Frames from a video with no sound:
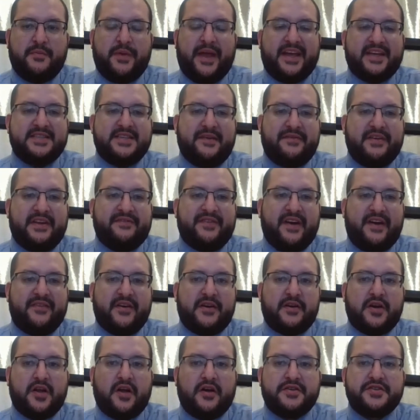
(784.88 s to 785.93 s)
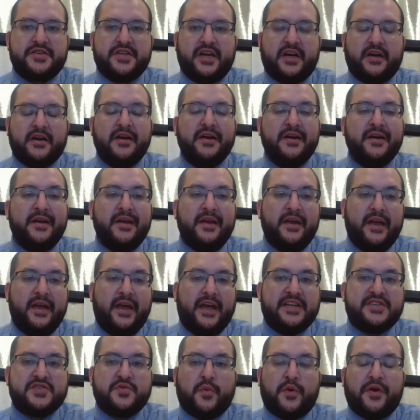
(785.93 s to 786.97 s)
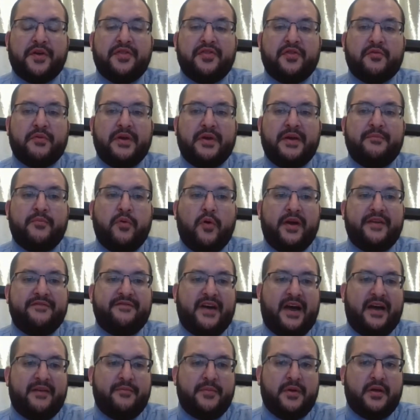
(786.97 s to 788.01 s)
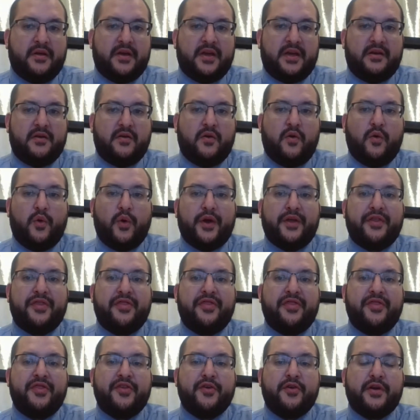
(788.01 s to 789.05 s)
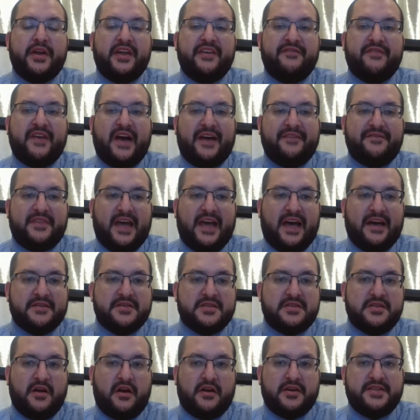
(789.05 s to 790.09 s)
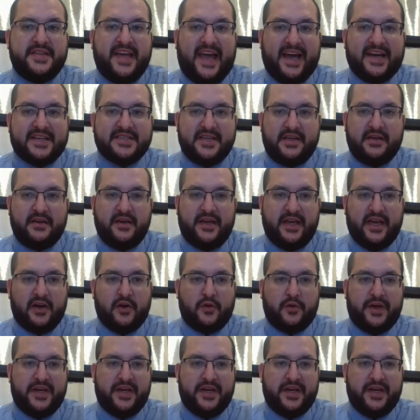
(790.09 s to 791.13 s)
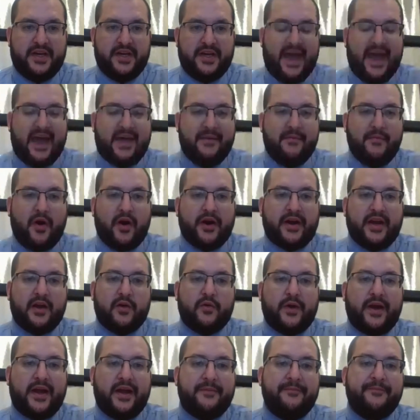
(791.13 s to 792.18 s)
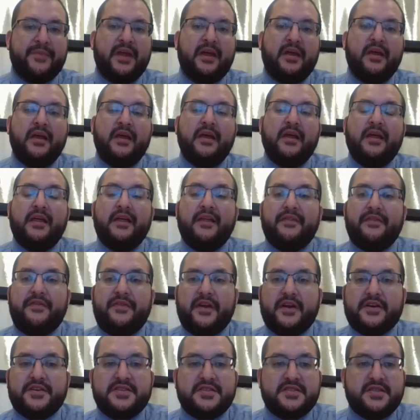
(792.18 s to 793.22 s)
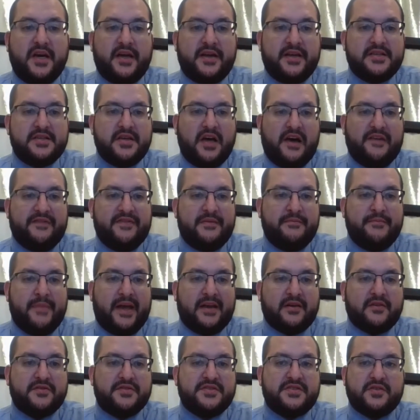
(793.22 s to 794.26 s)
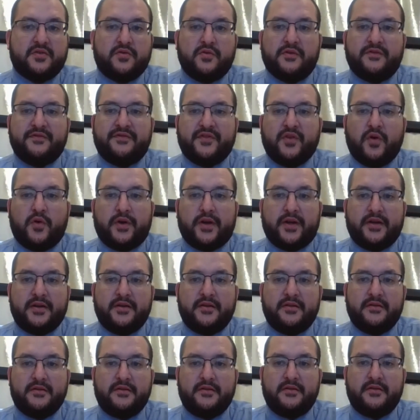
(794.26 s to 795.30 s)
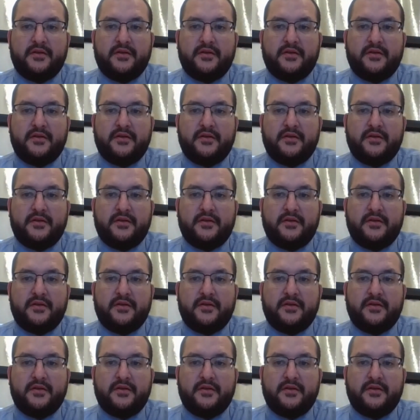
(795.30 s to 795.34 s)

or they're paying $7,500 a year. It's worth $3.5 million, or a $35,000 tax increase at market rate. Their son is off in medical school in Florida.